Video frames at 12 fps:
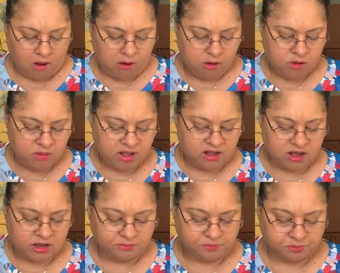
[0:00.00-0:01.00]
Oh my
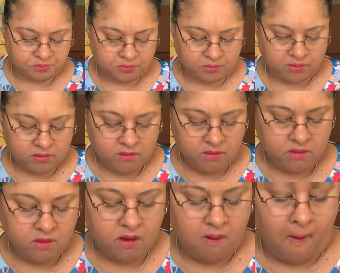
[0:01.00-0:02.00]
God.
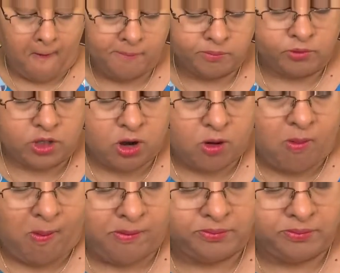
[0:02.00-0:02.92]
No,